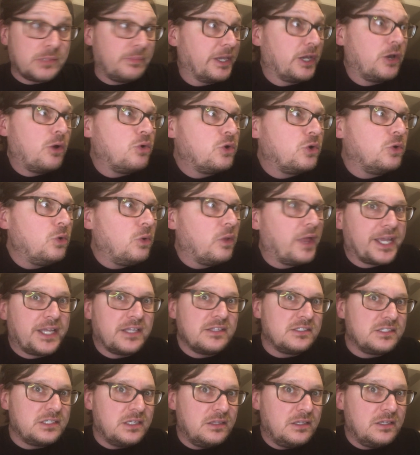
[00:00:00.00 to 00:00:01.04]
I'm like, oh, cool, I
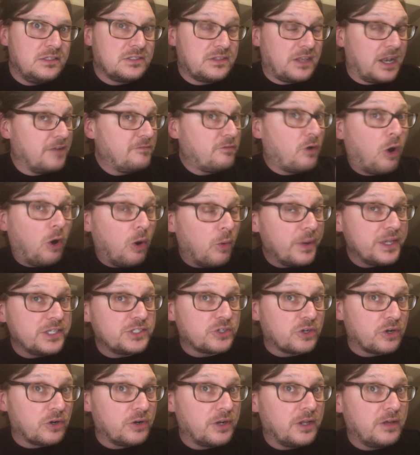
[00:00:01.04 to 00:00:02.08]
can see these that I've always
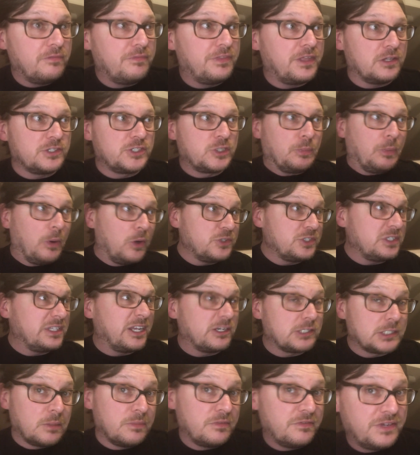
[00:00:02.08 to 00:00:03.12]
heard of that supposedly
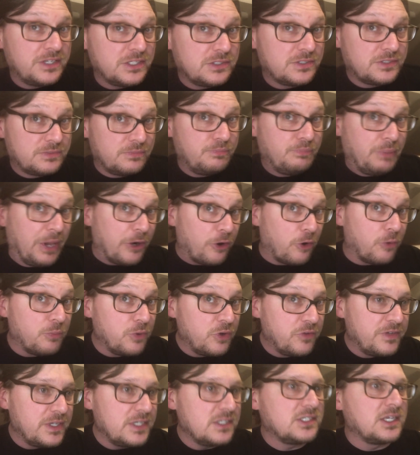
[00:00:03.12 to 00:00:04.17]
are some of his better
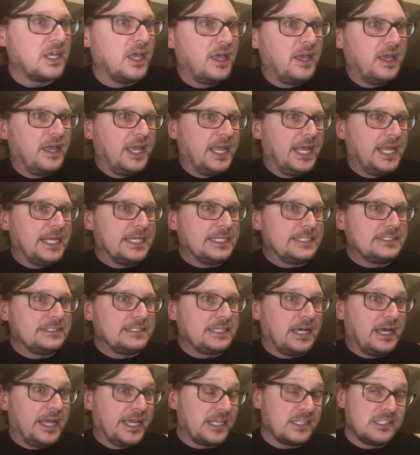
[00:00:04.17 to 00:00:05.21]
movies, and
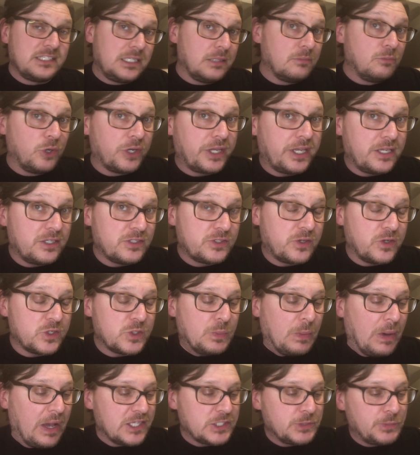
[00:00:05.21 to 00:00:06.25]
I can see them looking as good as
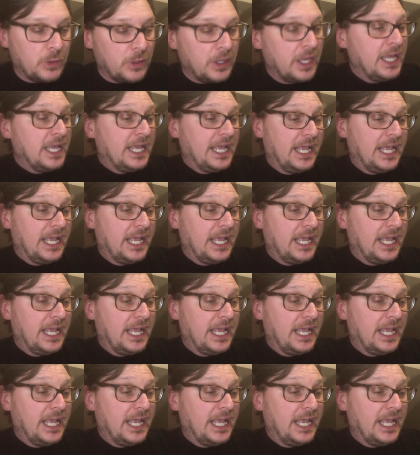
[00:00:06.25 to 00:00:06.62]
possible.